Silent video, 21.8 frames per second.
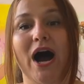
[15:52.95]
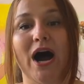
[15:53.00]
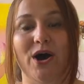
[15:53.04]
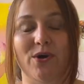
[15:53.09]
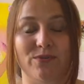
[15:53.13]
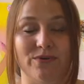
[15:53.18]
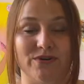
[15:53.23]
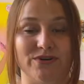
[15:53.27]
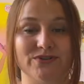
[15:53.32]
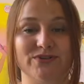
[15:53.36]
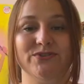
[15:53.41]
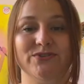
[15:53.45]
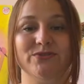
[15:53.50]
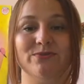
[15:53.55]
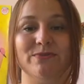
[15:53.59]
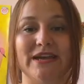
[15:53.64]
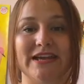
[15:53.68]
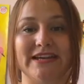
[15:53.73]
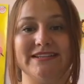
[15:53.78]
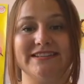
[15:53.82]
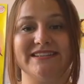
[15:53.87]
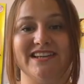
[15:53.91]
hours to
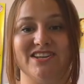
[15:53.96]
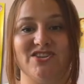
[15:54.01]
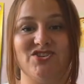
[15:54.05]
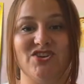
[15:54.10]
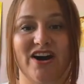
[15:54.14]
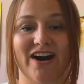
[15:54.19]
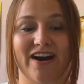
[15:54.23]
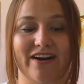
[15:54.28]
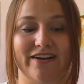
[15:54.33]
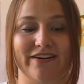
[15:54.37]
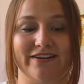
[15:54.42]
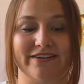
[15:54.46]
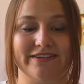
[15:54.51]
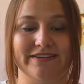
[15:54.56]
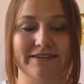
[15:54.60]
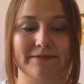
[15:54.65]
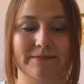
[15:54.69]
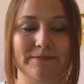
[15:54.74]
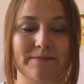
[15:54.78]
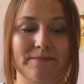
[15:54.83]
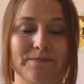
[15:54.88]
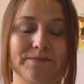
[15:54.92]
make such art.